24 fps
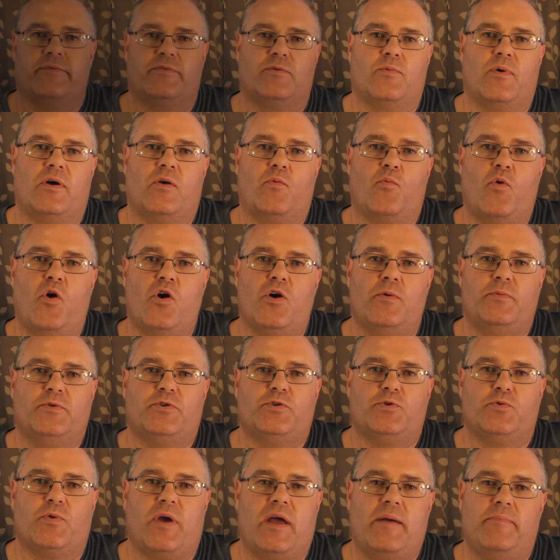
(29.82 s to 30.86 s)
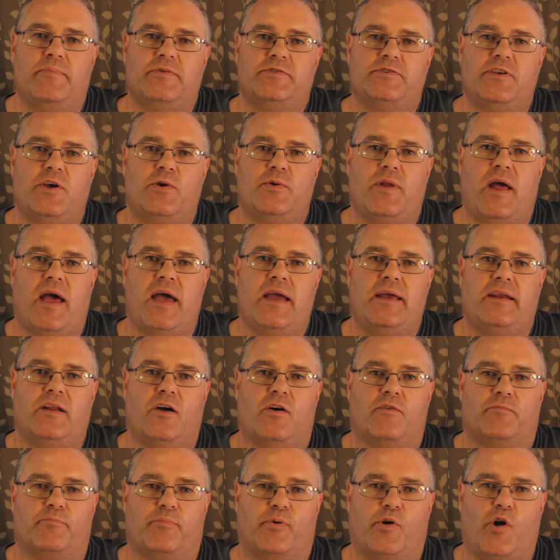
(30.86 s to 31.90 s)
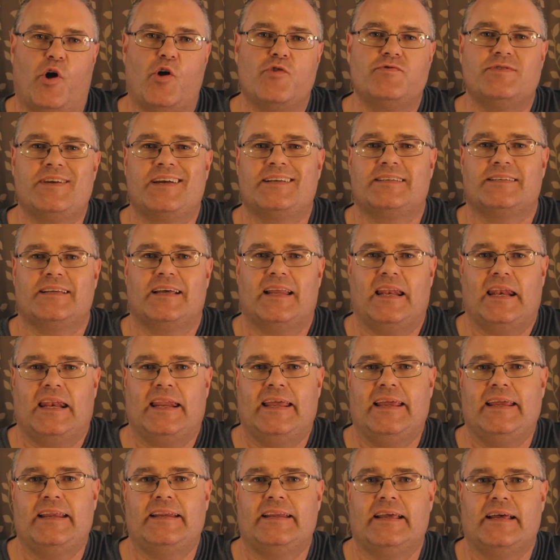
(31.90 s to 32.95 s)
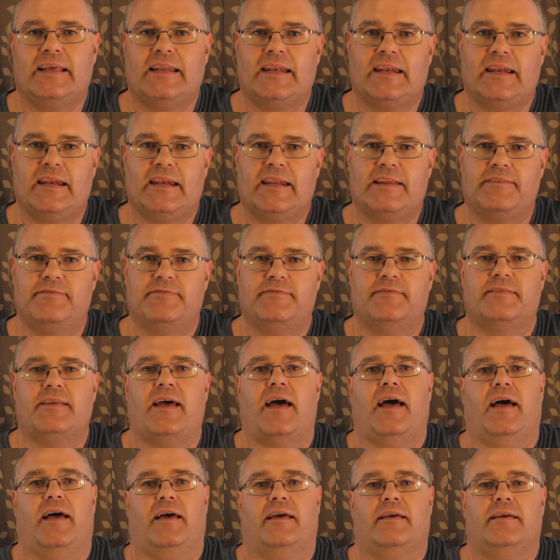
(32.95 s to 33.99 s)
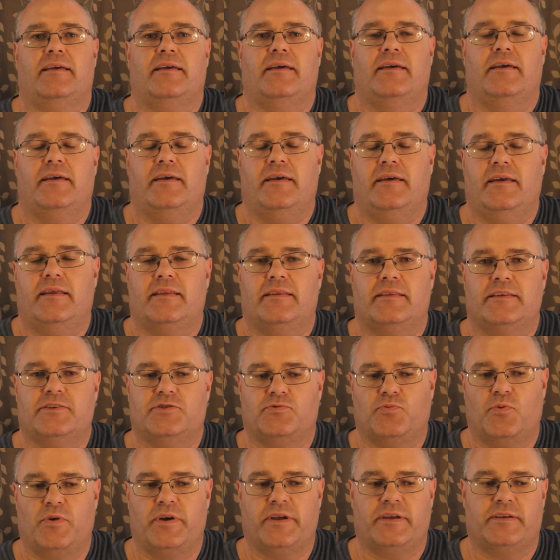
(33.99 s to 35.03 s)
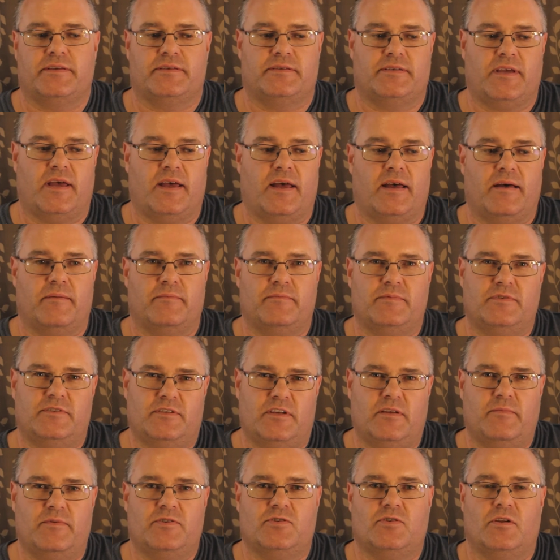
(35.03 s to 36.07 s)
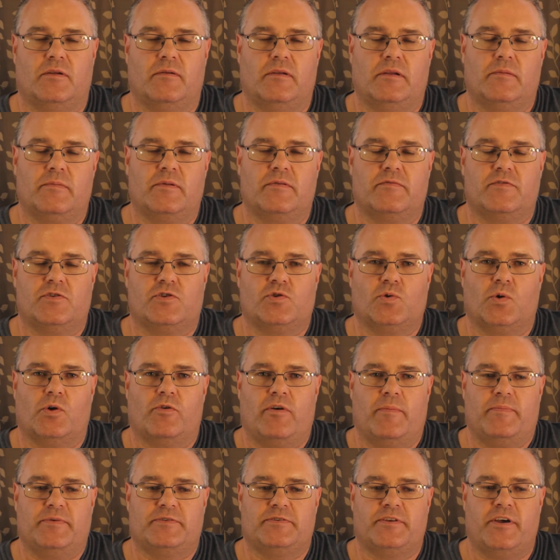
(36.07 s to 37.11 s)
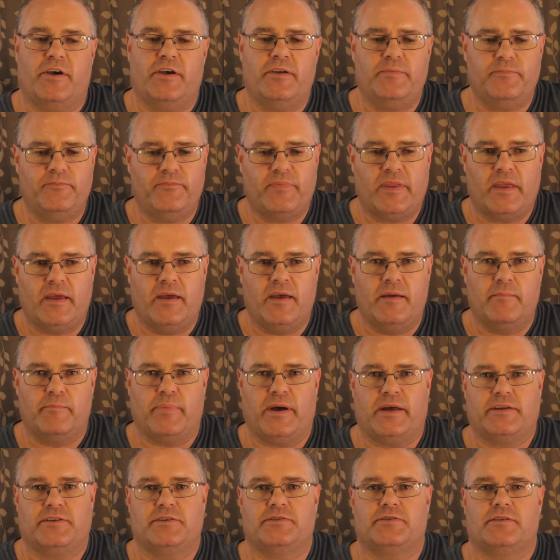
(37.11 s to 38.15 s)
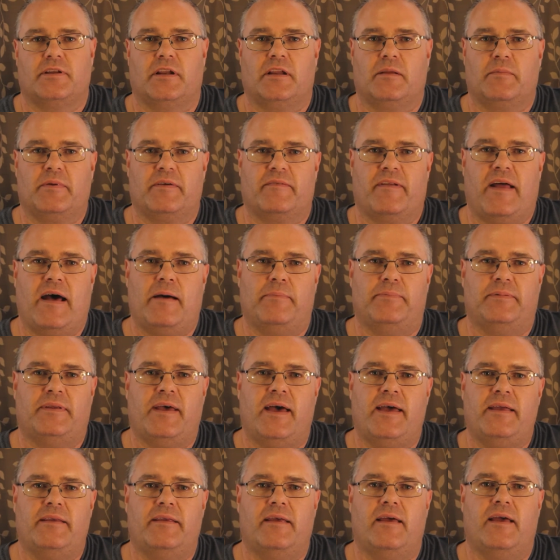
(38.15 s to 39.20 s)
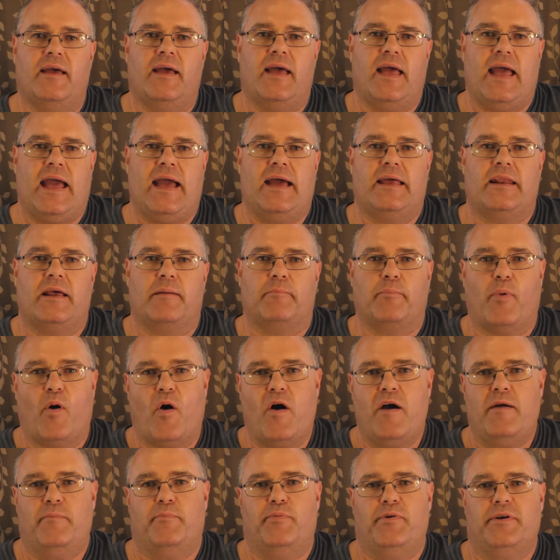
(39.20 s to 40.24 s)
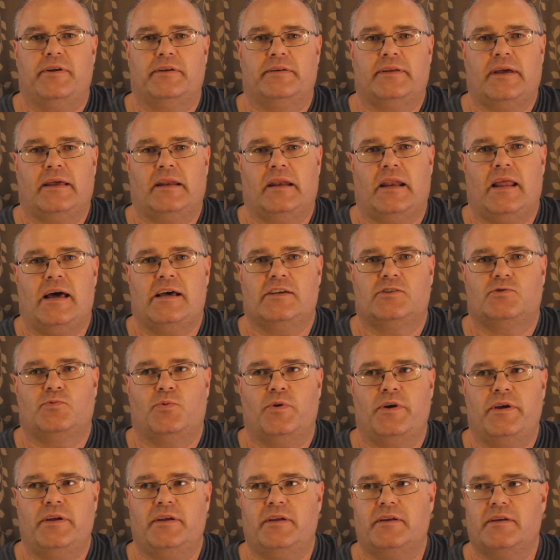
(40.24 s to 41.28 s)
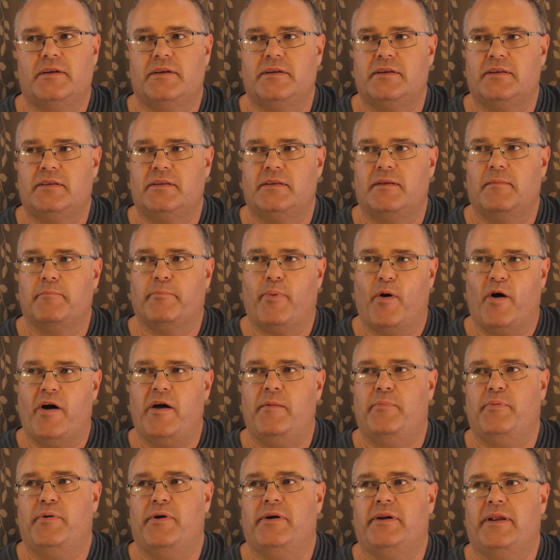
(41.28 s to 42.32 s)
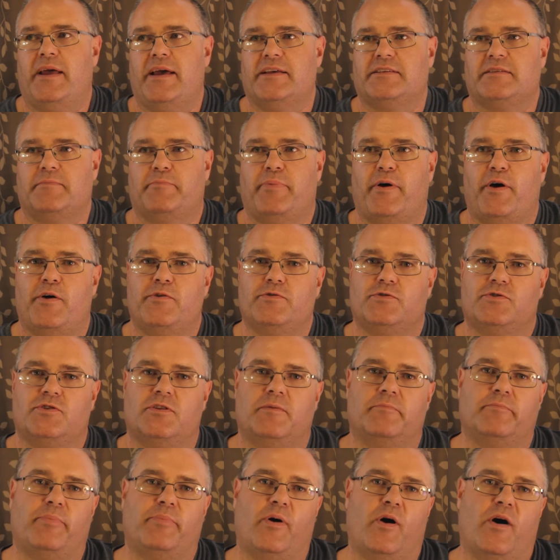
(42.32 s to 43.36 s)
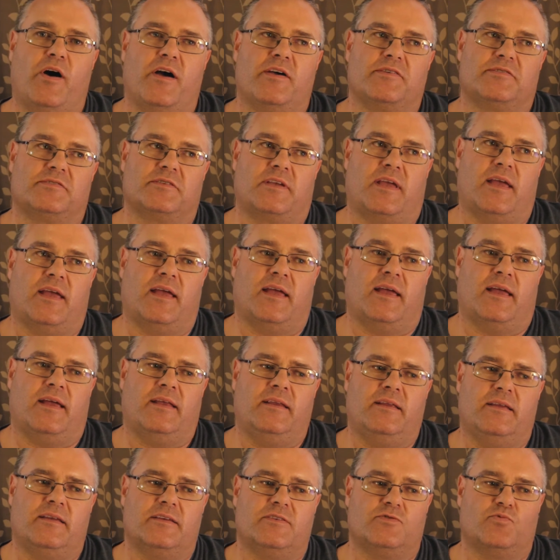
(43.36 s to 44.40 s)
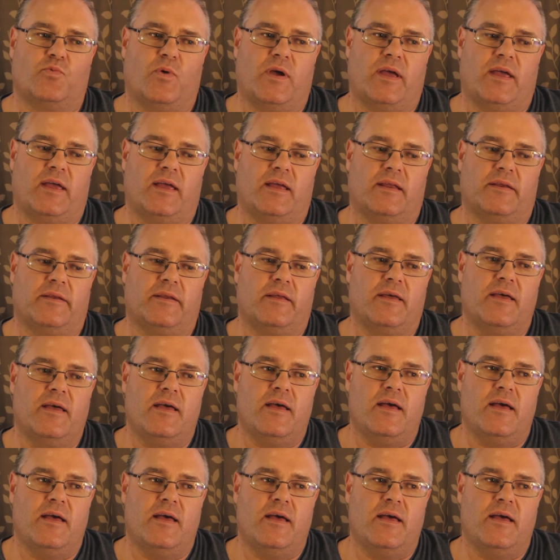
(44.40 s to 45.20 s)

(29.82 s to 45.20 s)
everyone, welcome to episode eight of Project Lean Lifter. This week's, um, it's going to be sort of a little bit of a shorter episode, but just a little bit of an update. Had a bioprint done last week. Bioprint as opposed to the bioscan is when